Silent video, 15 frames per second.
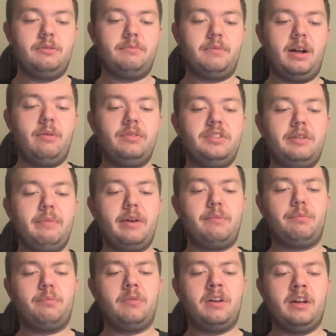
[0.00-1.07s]
I would say make
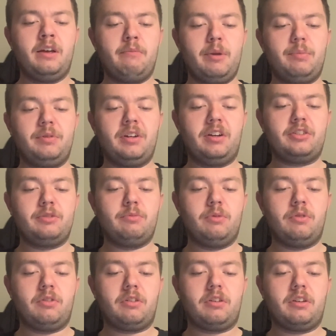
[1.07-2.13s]
meat production
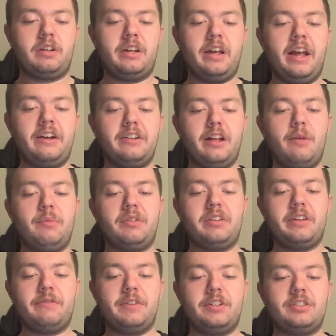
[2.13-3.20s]
more economically
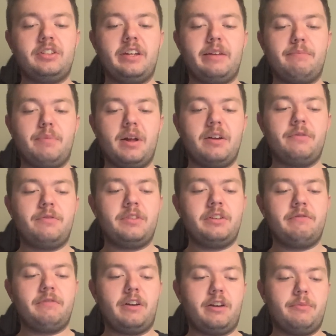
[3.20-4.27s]
efficient and better for the
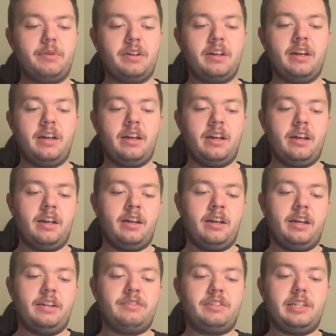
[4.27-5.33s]
environment
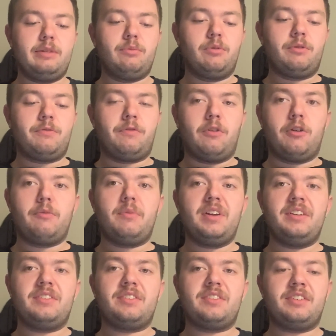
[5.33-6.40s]
is to eat more farm
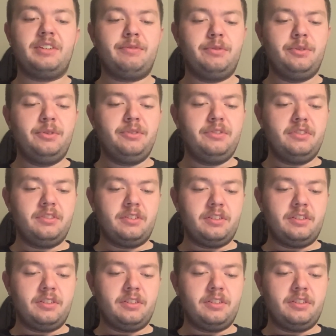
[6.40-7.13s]
raised seafood.